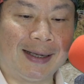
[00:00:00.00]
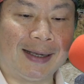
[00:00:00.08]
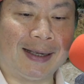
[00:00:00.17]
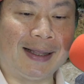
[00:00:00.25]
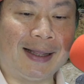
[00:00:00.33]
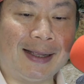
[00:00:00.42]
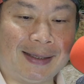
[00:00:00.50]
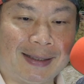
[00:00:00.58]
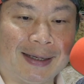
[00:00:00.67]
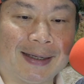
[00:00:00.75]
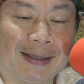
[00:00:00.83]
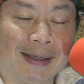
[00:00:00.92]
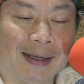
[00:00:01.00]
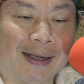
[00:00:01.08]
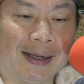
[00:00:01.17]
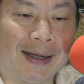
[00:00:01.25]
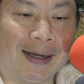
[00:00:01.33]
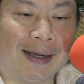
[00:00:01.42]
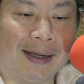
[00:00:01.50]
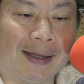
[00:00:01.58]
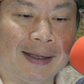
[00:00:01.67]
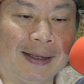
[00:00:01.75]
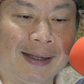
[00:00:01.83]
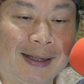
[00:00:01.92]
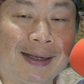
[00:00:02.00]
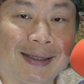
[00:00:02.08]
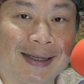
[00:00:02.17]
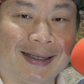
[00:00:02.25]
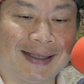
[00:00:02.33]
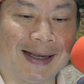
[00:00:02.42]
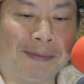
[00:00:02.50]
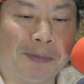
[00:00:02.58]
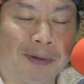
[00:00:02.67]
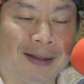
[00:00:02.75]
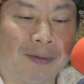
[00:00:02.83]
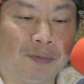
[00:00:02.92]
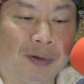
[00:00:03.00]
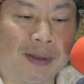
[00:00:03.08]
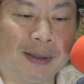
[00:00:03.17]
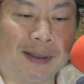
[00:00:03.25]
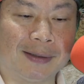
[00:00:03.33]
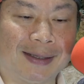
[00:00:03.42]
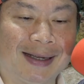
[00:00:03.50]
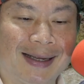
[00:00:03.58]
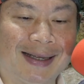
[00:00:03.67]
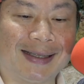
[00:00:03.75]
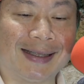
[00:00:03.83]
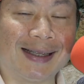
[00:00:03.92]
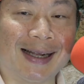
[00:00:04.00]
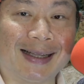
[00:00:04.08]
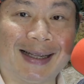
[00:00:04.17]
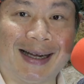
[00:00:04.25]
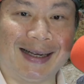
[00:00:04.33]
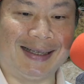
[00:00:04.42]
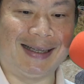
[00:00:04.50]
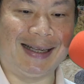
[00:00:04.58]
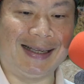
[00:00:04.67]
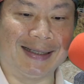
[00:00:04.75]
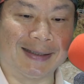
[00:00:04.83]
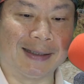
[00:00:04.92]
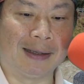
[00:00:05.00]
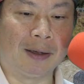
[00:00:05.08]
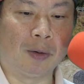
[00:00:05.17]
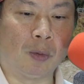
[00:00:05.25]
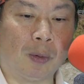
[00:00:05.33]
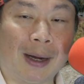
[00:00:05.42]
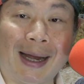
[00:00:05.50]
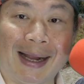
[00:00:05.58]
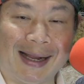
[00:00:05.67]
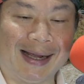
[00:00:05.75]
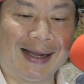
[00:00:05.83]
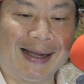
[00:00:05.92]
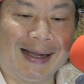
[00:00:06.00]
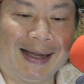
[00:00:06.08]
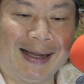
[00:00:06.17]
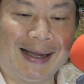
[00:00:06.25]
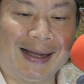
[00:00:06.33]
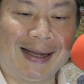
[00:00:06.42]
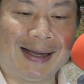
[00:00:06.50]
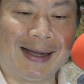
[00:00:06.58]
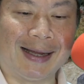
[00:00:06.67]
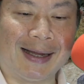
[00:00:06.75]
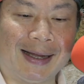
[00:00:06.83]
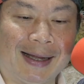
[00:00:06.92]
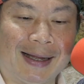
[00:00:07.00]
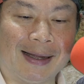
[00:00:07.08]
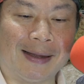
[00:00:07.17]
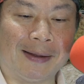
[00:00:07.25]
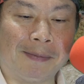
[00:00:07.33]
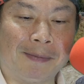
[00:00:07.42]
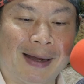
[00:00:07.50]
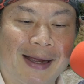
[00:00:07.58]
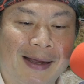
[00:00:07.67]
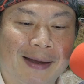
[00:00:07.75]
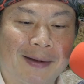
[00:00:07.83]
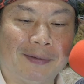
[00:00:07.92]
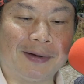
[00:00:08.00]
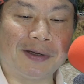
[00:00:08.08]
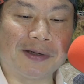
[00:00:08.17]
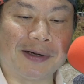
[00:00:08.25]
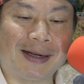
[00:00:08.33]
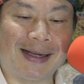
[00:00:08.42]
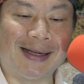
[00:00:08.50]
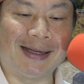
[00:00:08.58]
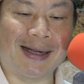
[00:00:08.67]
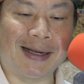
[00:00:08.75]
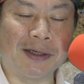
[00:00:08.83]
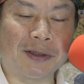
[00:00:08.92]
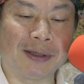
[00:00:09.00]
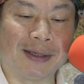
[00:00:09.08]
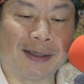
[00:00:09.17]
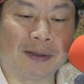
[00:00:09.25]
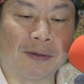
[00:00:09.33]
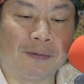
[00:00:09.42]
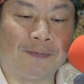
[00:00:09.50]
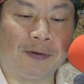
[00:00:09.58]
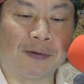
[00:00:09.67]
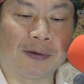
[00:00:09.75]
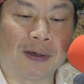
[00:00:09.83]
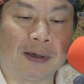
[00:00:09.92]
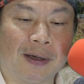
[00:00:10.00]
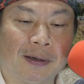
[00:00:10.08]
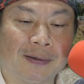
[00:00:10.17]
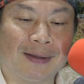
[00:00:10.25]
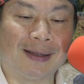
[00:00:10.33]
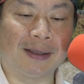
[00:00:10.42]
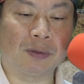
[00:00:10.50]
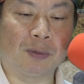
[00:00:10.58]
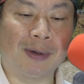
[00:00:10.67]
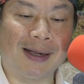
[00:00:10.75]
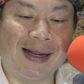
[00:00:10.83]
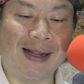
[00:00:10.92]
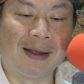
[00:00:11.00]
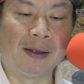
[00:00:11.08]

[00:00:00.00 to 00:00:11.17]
In this example, the result is not ideal. Why? My original intention is to filter out this one,